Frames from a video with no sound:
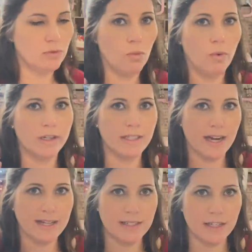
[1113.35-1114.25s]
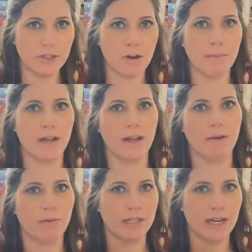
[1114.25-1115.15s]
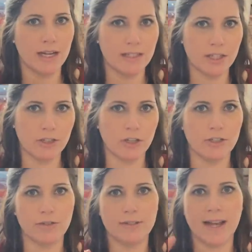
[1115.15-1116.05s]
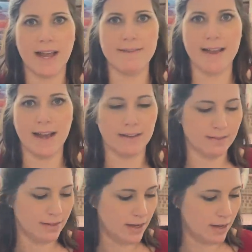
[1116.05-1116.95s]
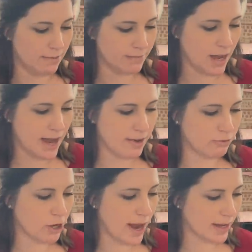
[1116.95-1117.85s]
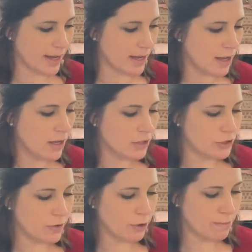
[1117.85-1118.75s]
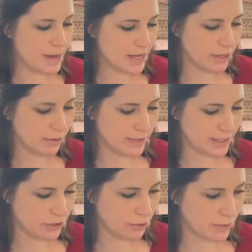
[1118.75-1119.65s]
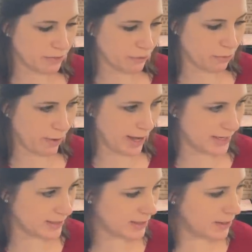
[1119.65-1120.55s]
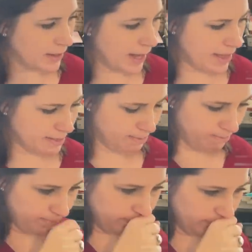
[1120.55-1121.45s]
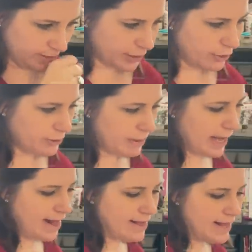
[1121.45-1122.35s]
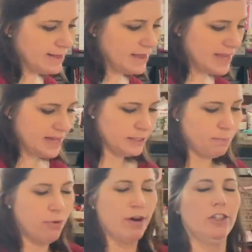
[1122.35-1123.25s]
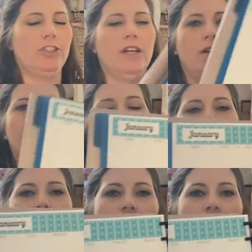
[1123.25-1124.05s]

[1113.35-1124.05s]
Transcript: what did I stitch on Monday? What did I stitch on Tuesday? And that um, kind of tracking. So it'll be used in two different ways. And excuse me, and then this portion, which is